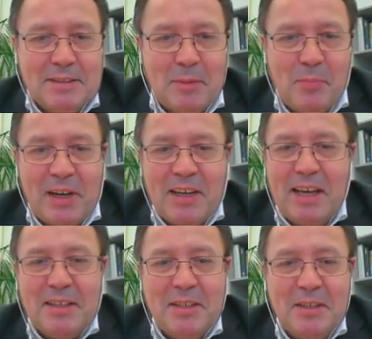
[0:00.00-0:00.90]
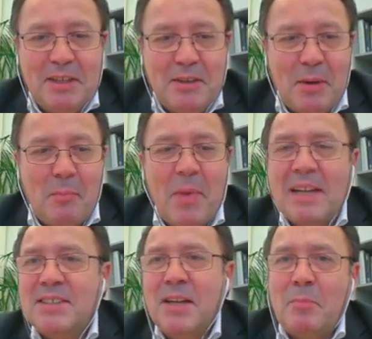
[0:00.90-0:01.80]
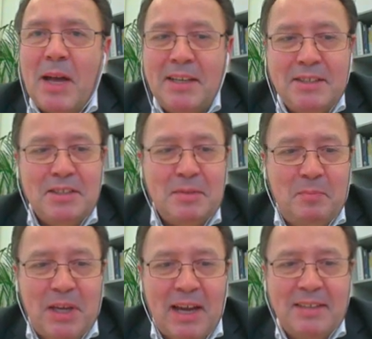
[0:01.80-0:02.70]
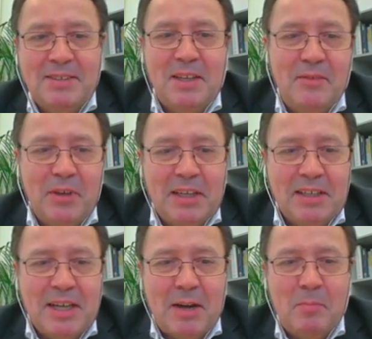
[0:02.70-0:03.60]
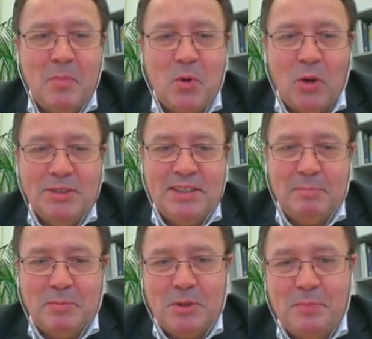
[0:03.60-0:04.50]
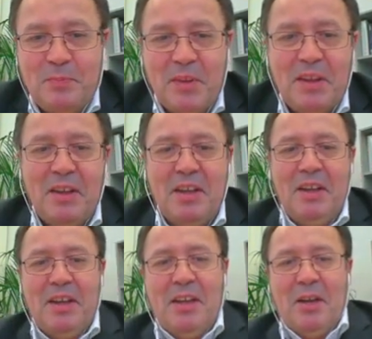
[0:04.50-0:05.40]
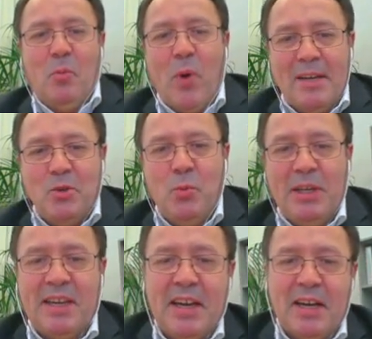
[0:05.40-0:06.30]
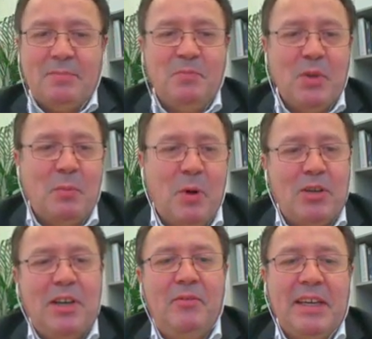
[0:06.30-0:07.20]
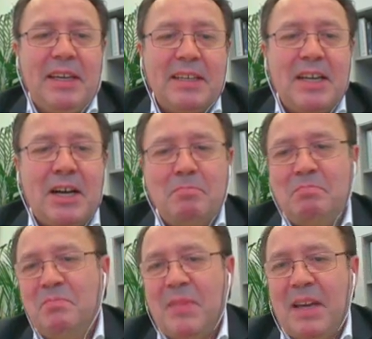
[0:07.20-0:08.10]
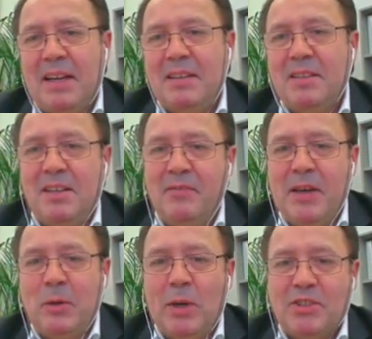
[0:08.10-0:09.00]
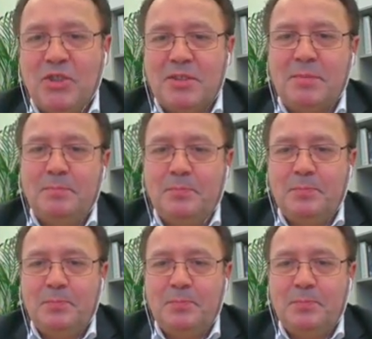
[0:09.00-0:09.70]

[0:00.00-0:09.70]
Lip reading: something like the mastermind behind the living income concept. Why do we care about living income and living wages?